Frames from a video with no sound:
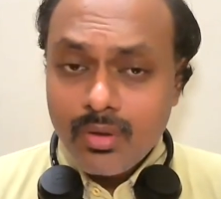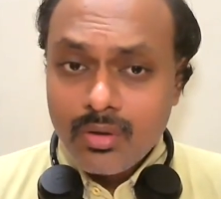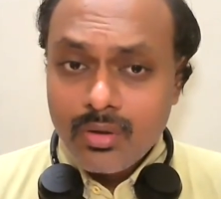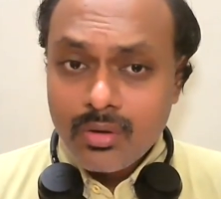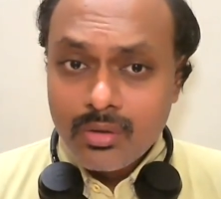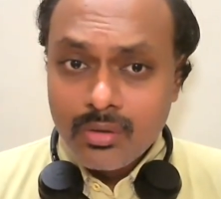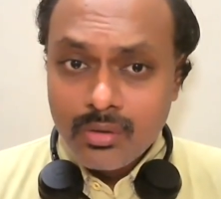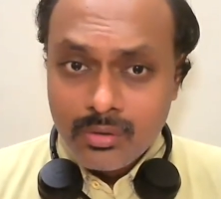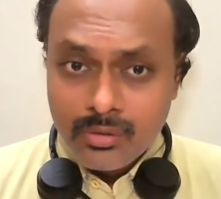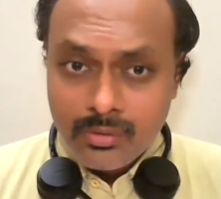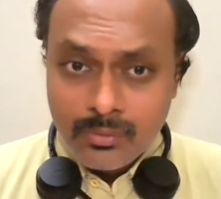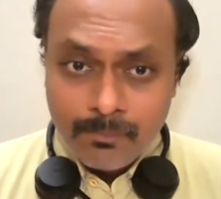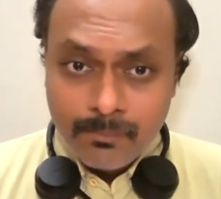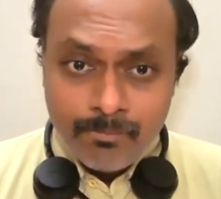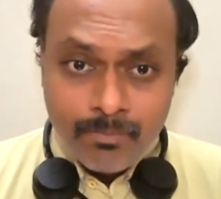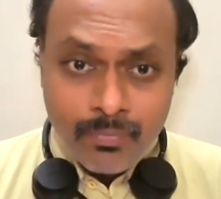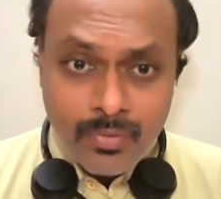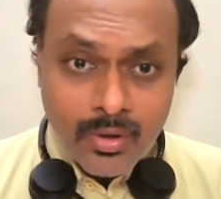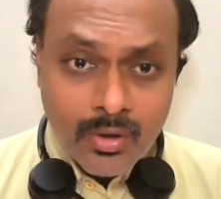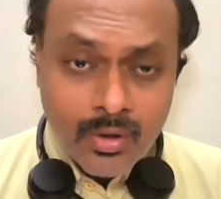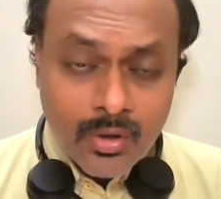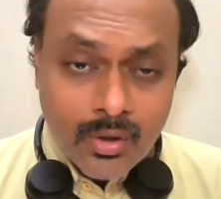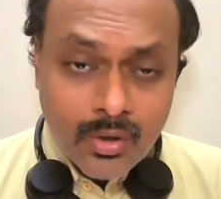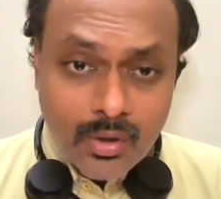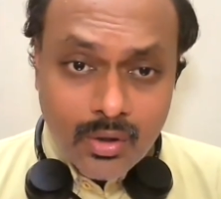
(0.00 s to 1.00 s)
um,
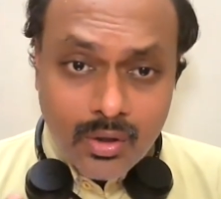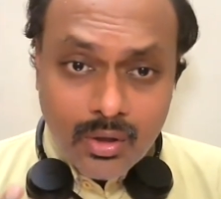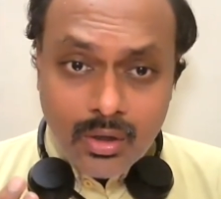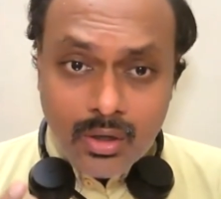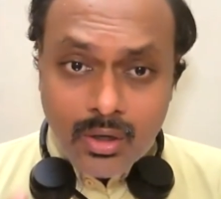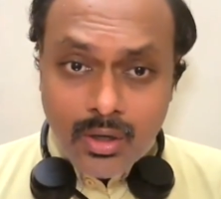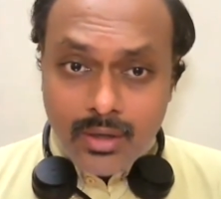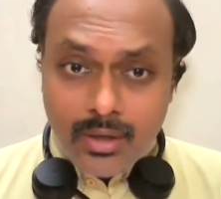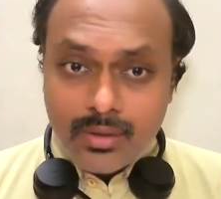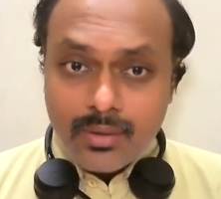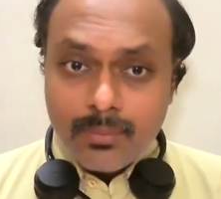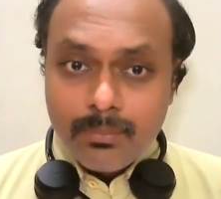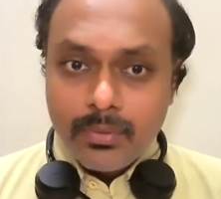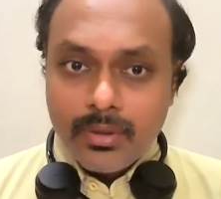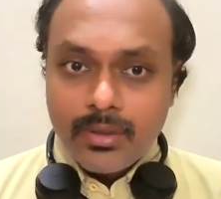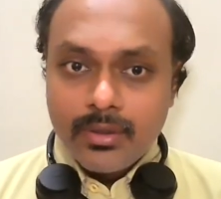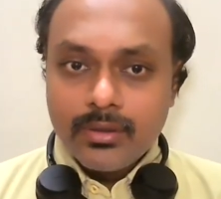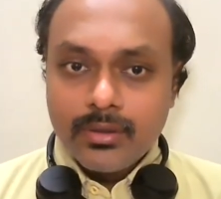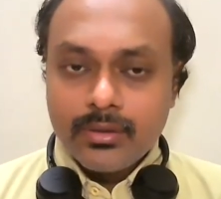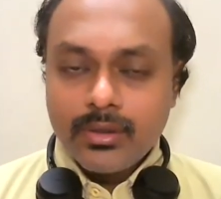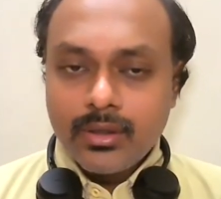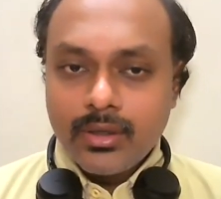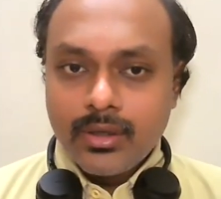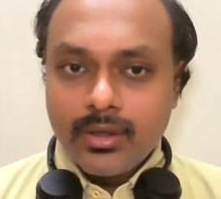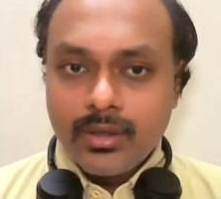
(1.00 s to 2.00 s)

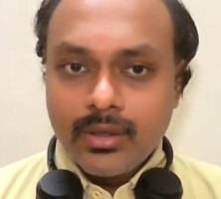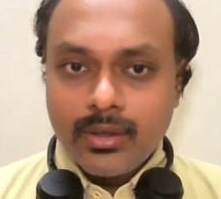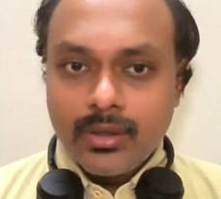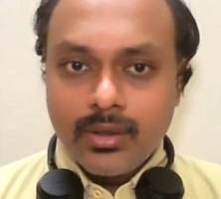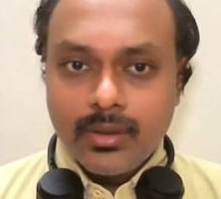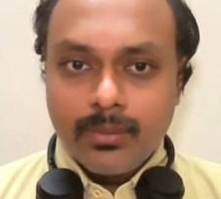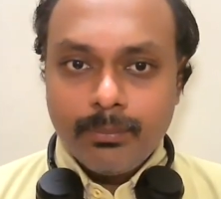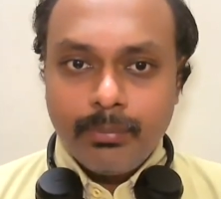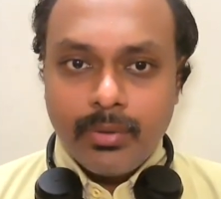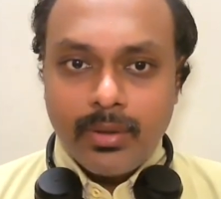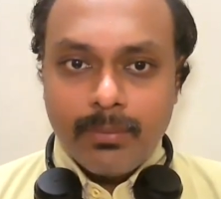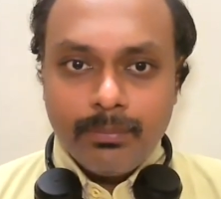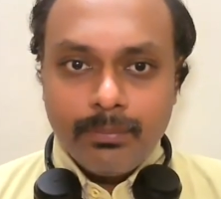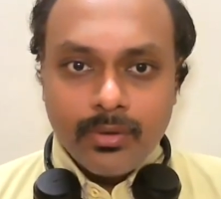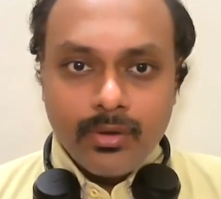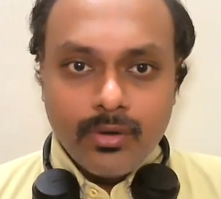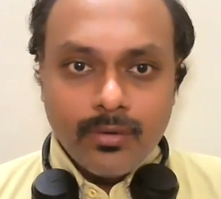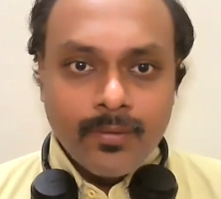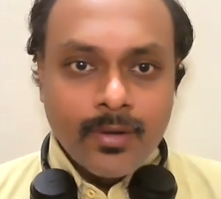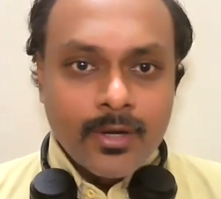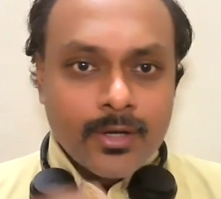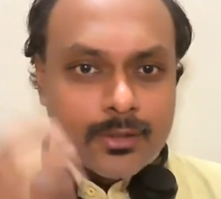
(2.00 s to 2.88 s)
attempting the paper.